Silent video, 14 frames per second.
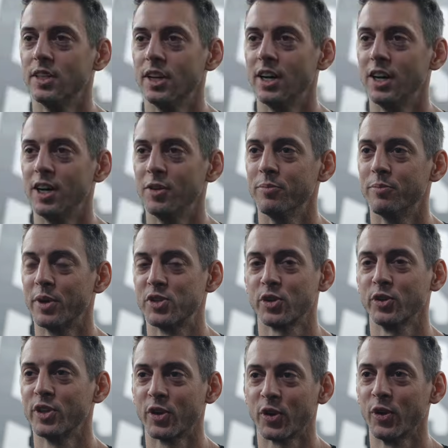Um, but
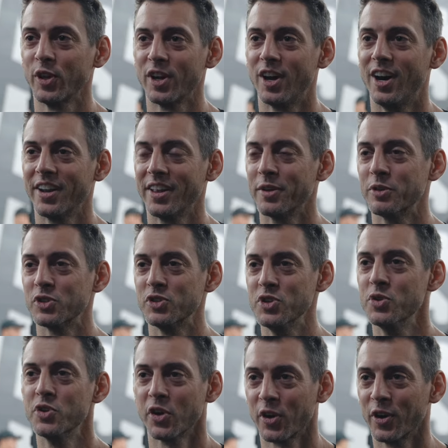certainly early on, it was
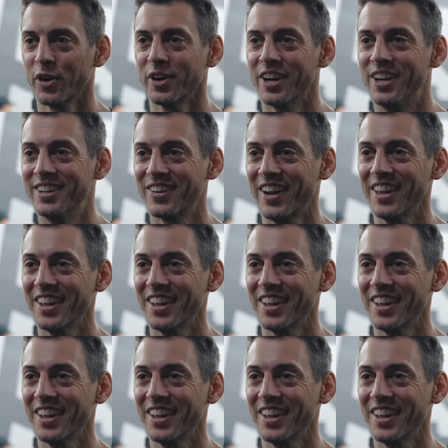new to her.